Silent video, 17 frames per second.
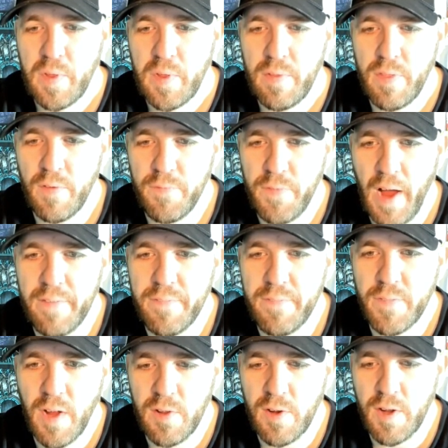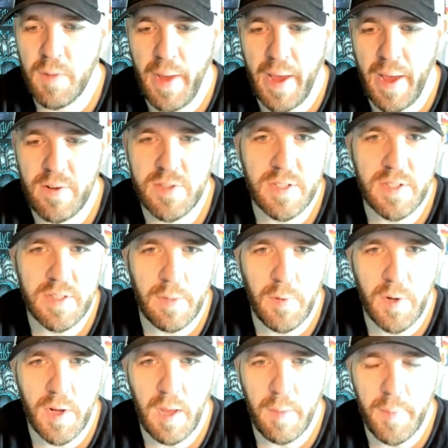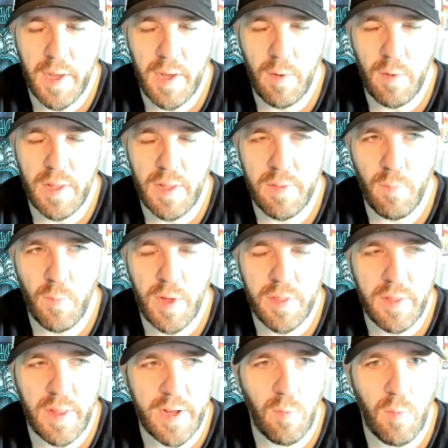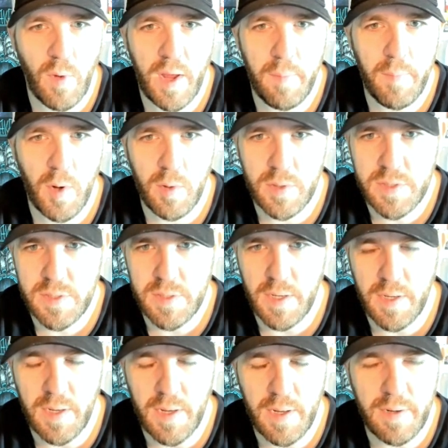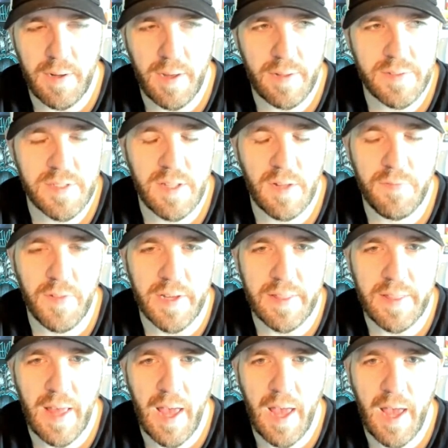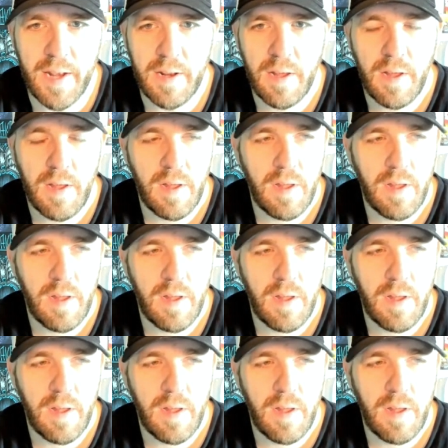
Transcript: the 5-color commanders that they were coming out with, like Ramos and stuff like that,